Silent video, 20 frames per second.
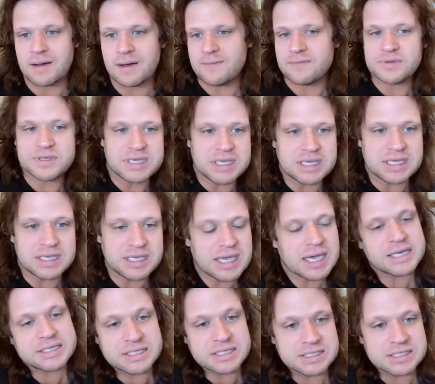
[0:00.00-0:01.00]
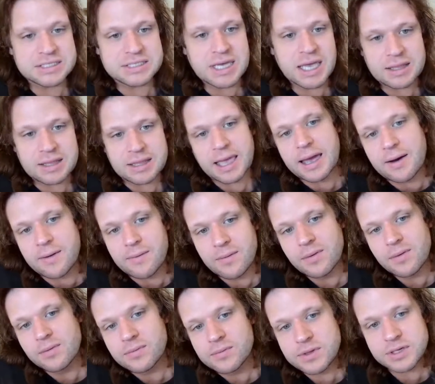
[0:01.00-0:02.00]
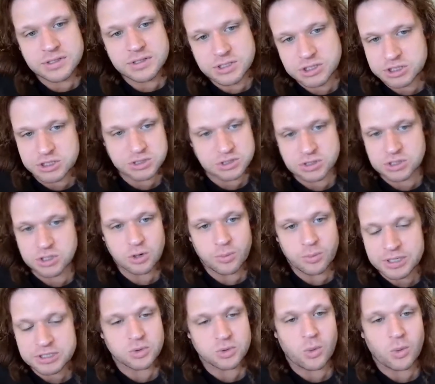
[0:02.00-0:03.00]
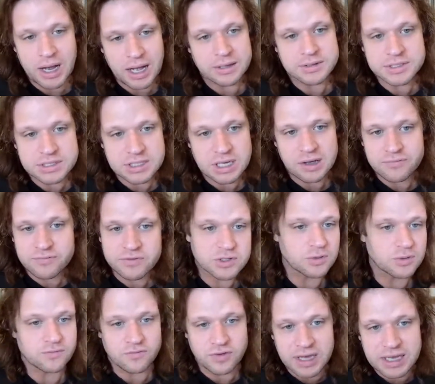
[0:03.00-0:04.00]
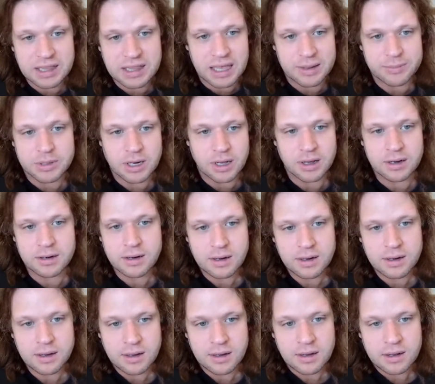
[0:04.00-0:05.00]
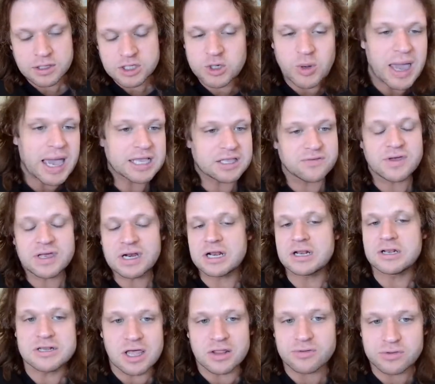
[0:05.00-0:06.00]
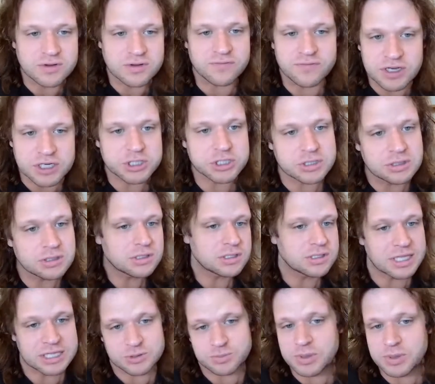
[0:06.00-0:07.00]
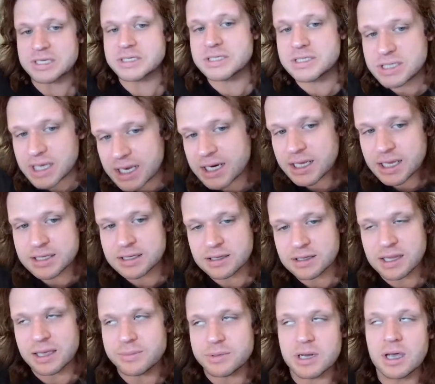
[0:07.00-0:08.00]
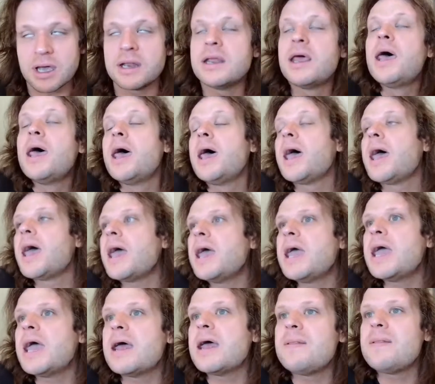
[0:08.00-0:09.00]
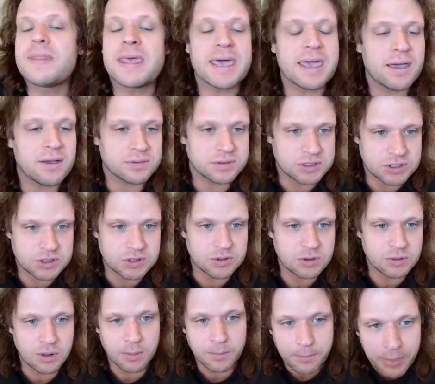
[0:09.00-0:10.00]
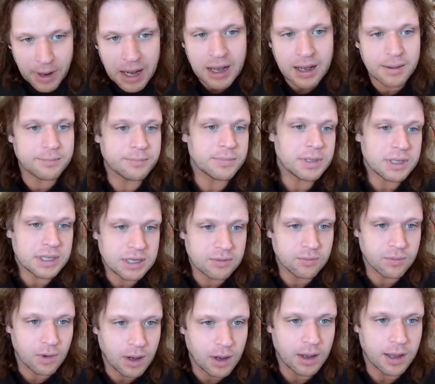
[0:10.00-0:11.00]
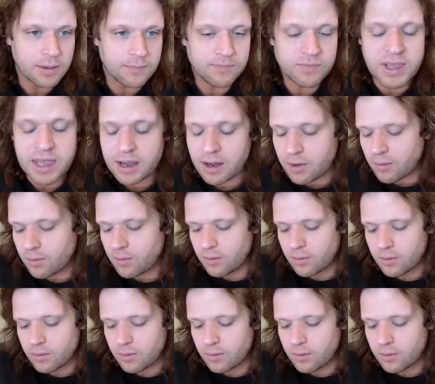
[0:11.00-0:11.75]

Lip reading: He has consent now to just do a bunch of wild stuff, to invade Lebanon, to activate another division that's being sent into Lebanon, and now to bomb Iran. Now,